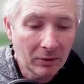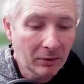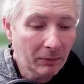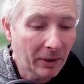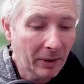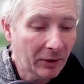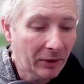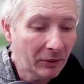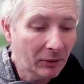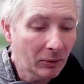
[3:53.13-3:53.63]

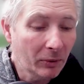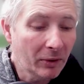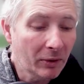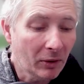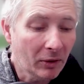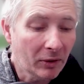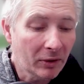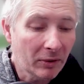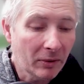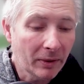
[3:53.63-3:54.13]
because all you
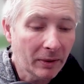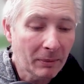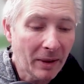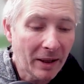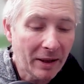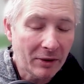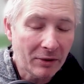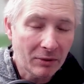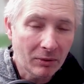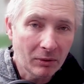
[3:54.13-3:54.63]
got to do is
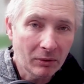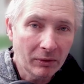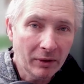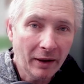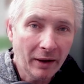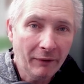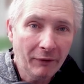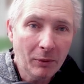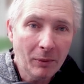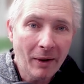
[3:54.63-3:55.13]
make sure
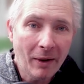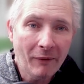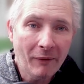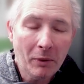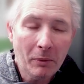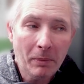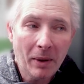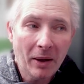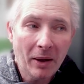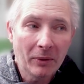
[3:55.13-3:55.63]
that if you
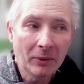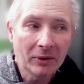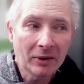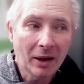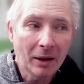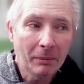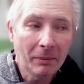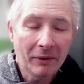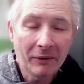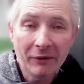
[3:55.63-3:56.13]
ever post
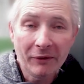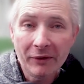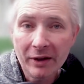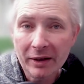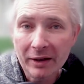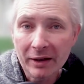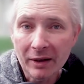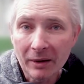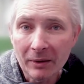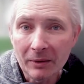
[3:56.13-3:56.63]
up a
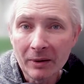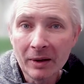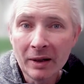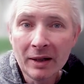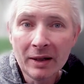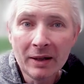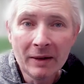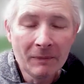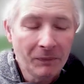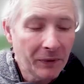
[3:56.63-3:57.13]
video
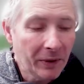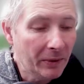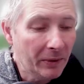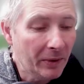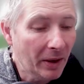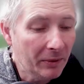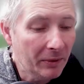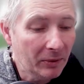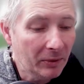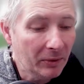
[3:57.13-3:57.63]
you
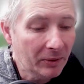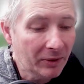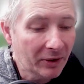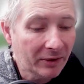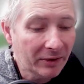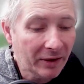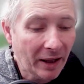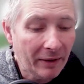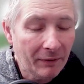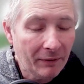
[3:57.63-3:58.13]
don't use the
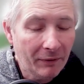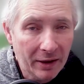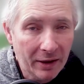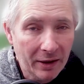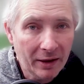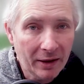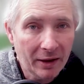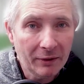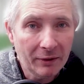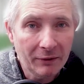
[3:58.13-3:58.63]
same
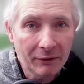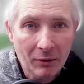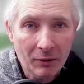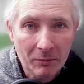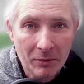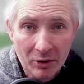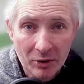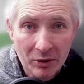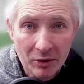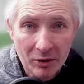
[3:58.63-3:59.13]
video
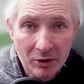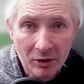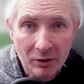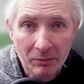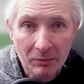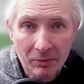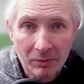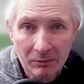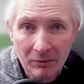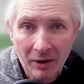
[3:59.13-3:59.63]
from youtube
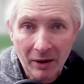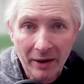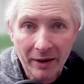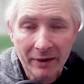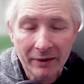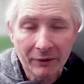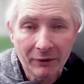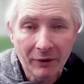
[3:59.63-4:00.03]
right? It's